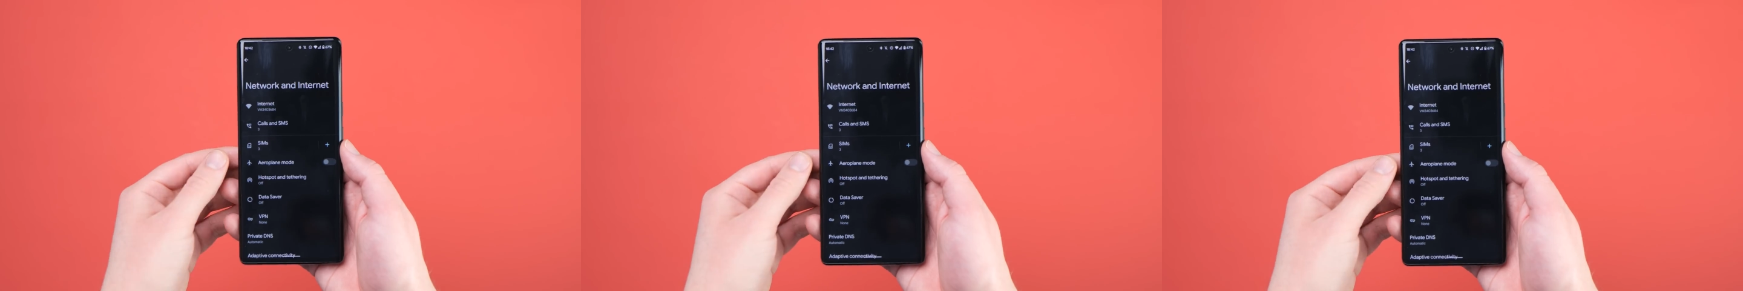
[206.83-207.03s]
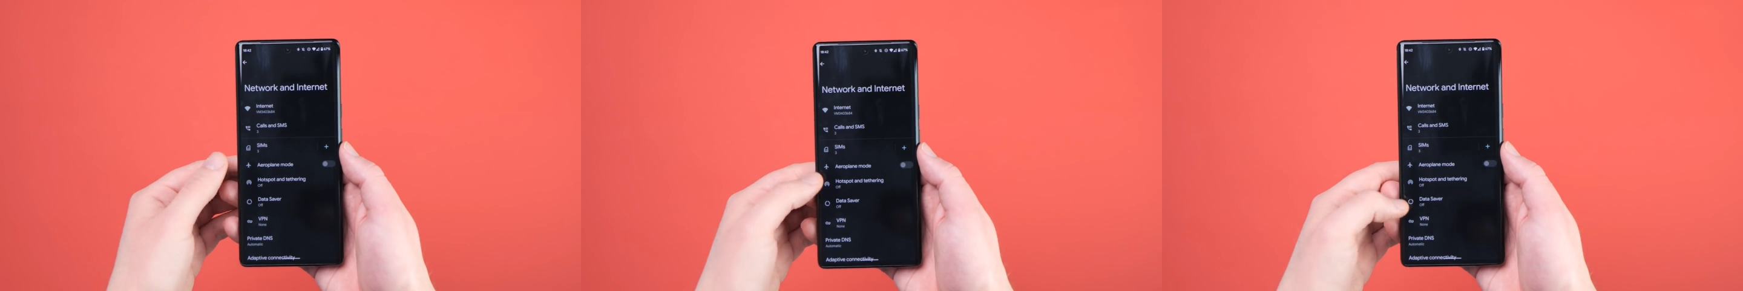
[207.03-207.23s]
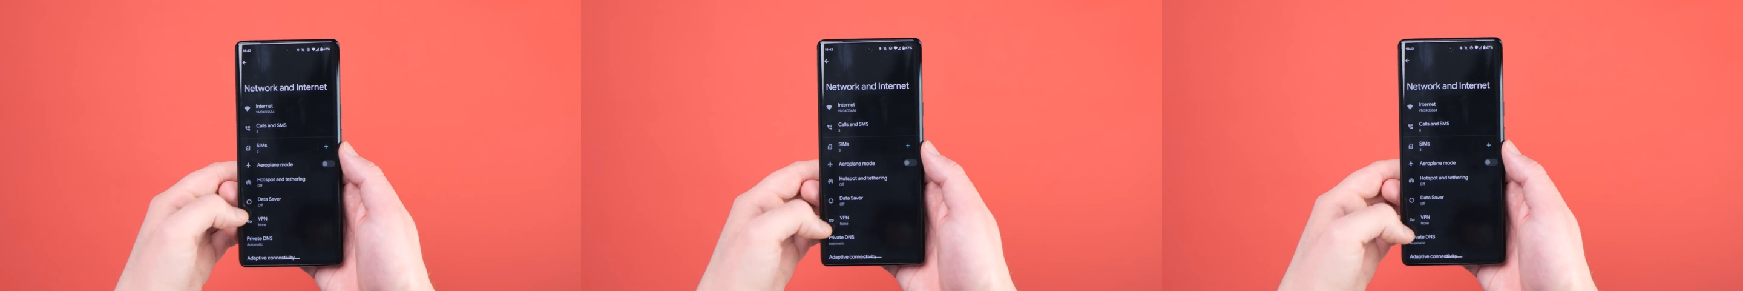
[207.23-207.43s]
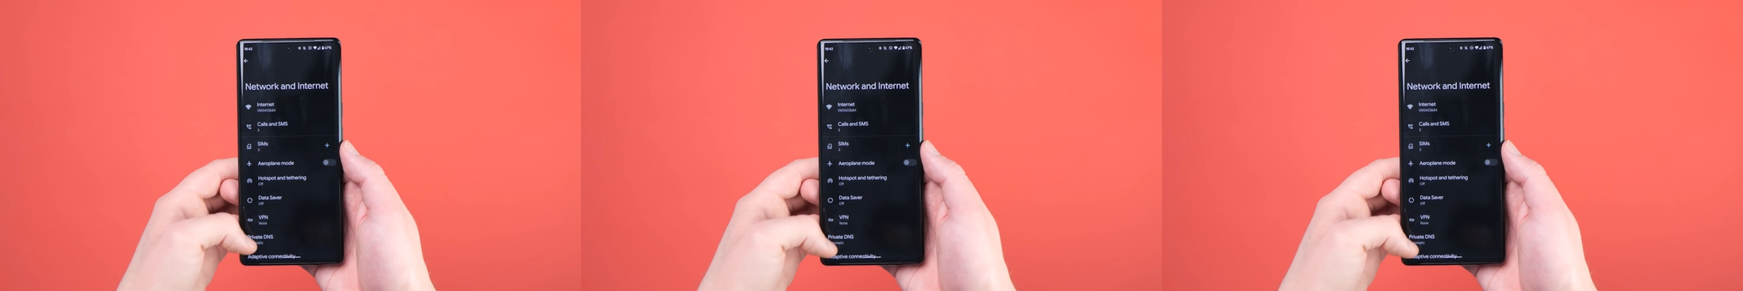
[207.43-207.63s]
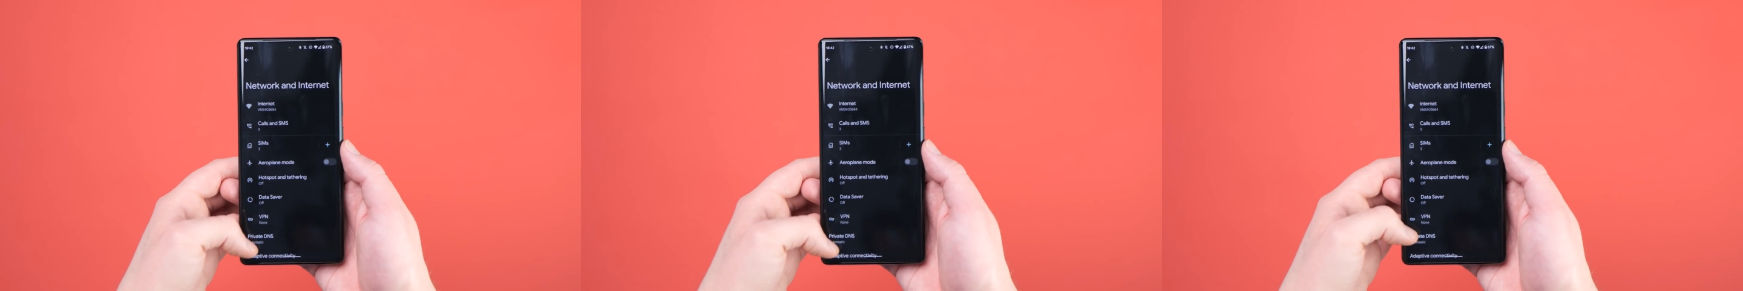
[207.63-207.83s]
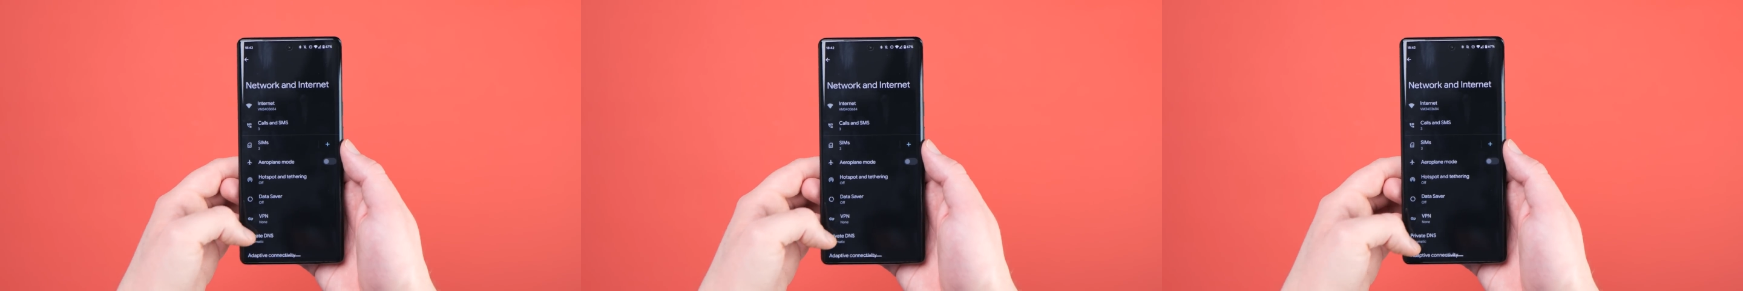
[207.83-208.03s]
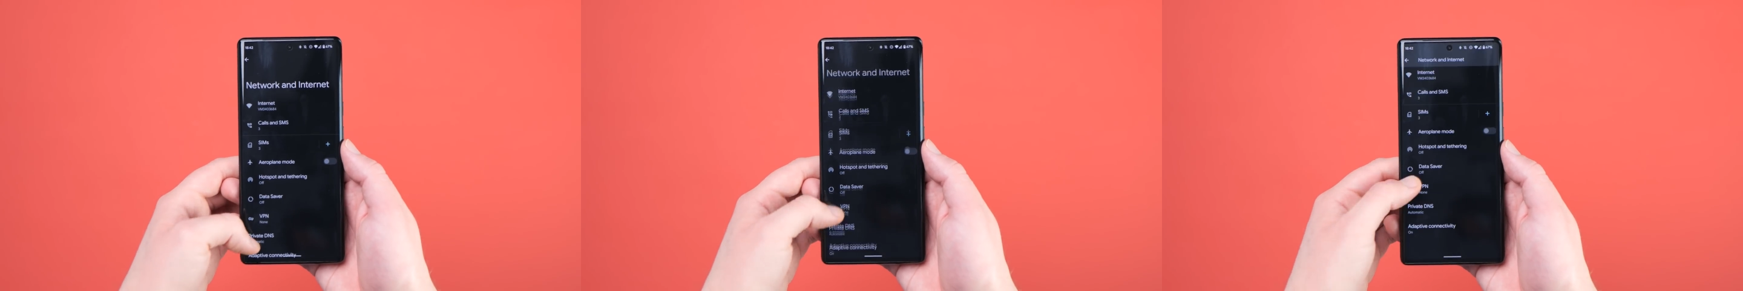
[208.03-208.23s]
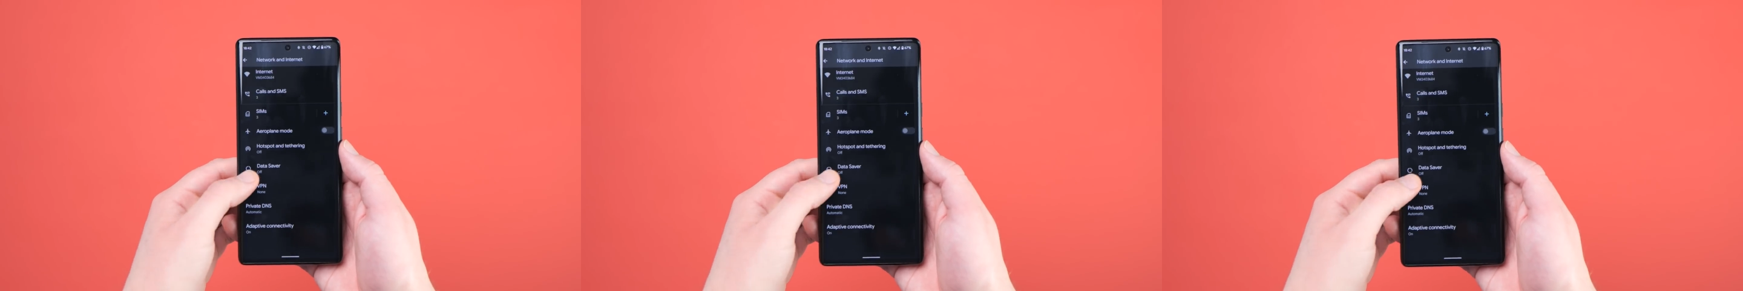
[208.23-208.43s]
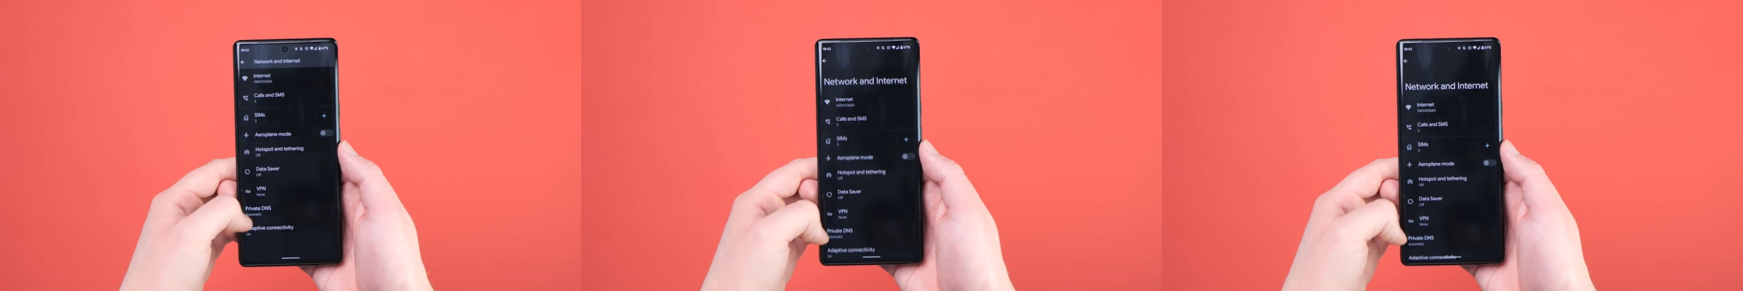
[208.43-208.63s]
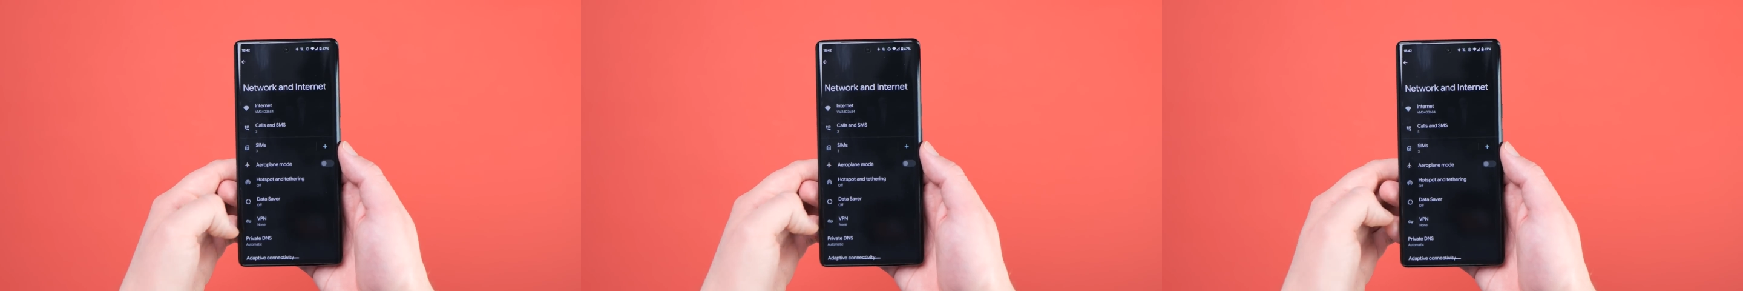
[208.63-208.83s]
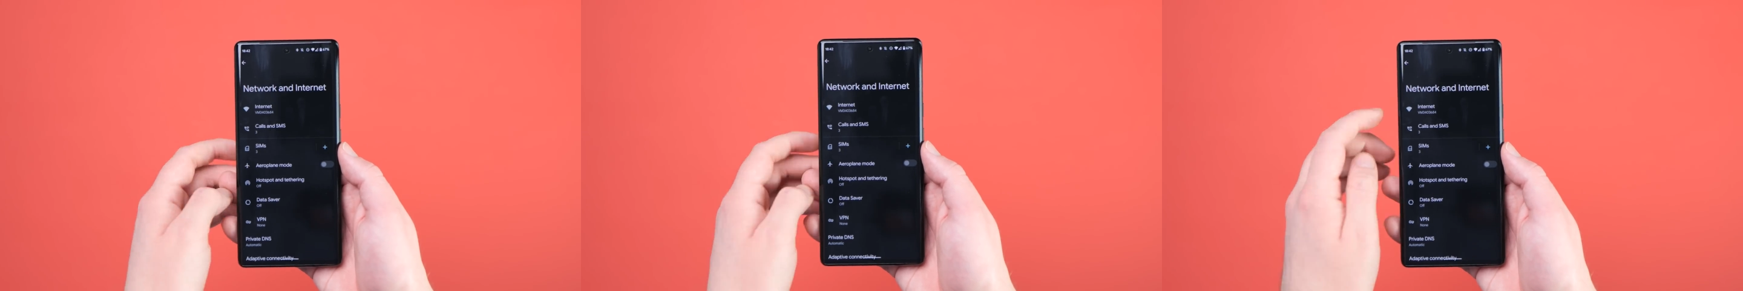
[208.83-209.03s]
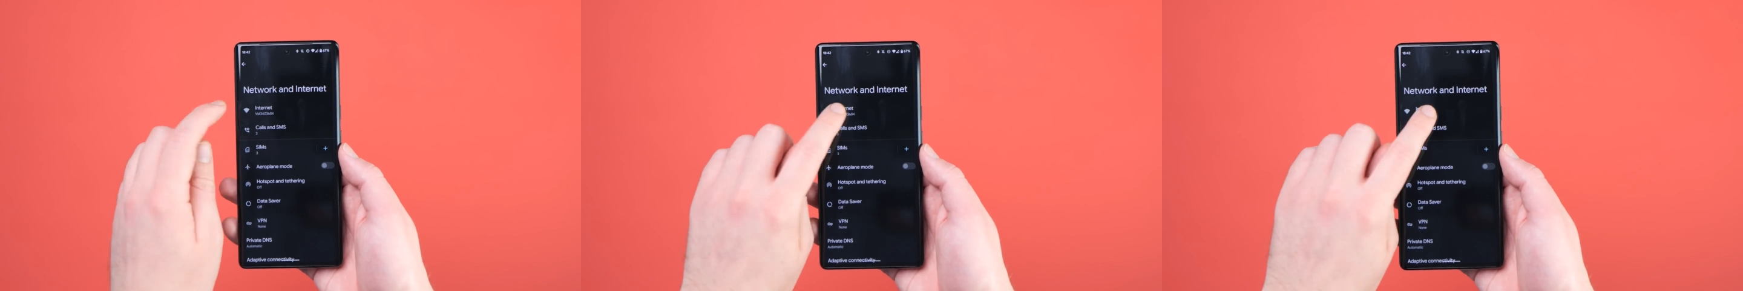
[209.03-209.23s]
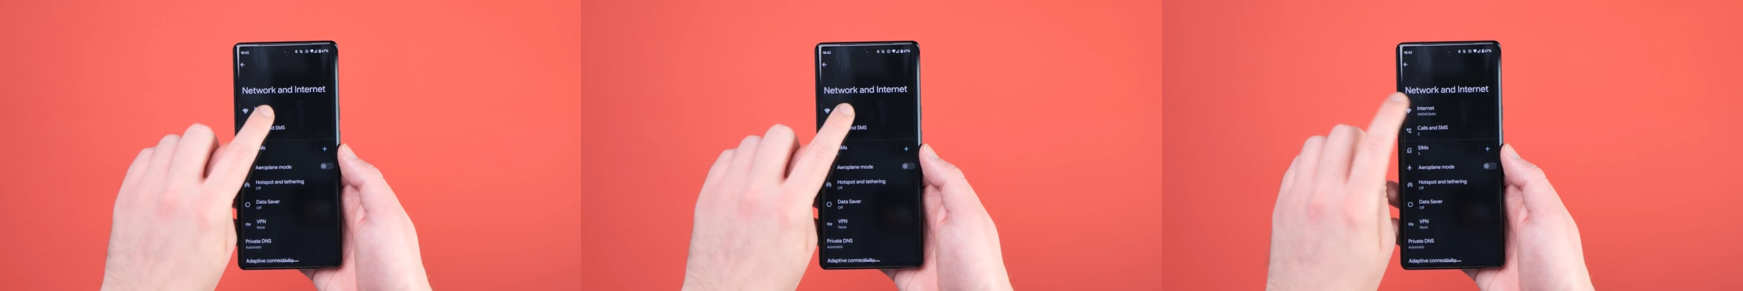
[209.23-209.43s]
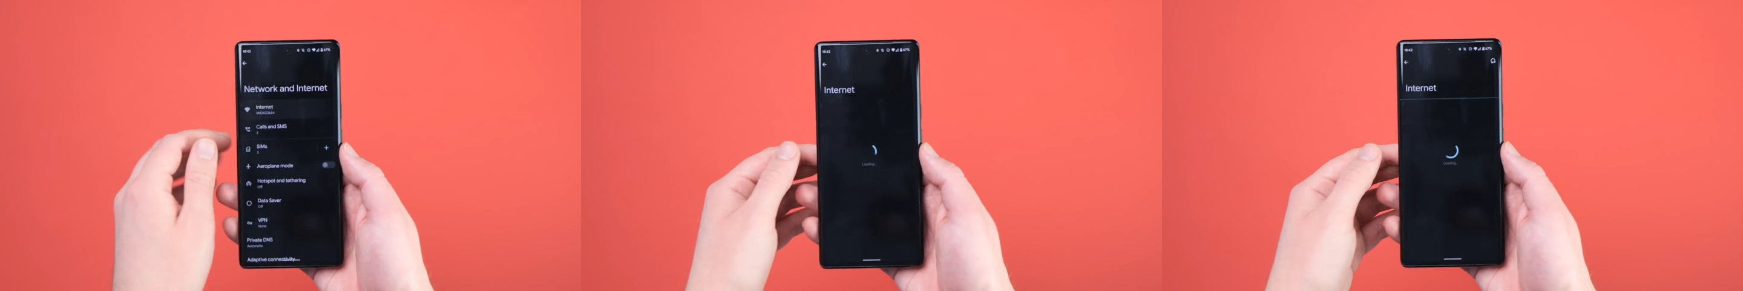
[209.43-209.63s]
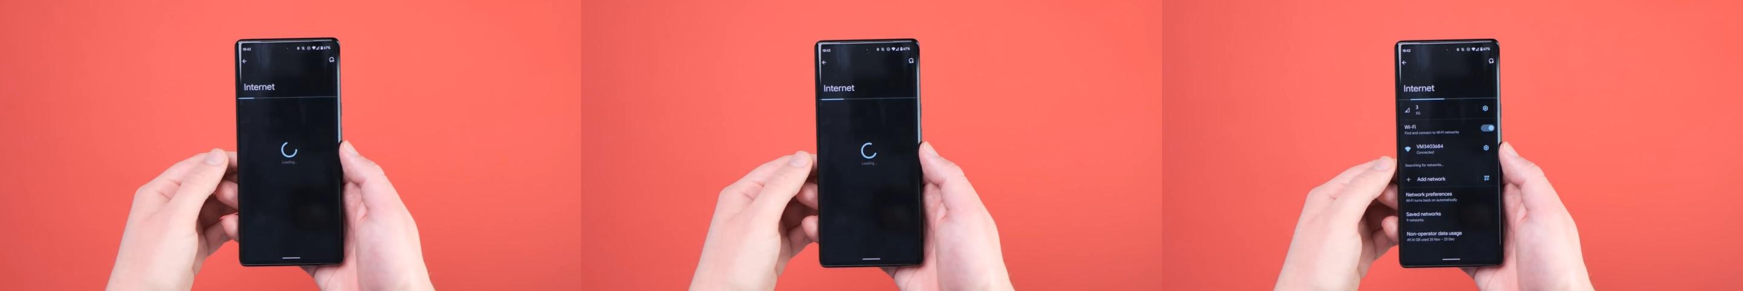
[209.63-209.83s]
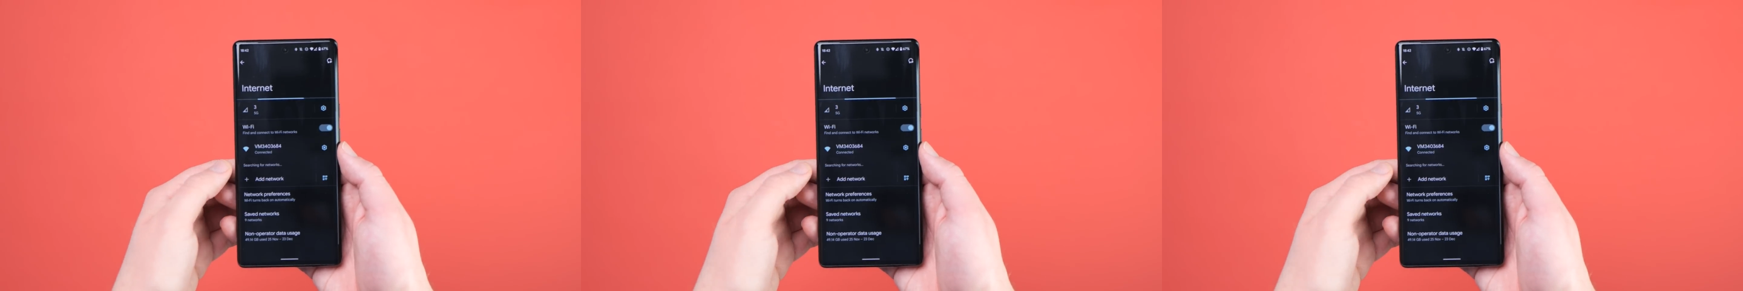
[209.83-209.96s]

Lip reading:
[unreadable: no face in view]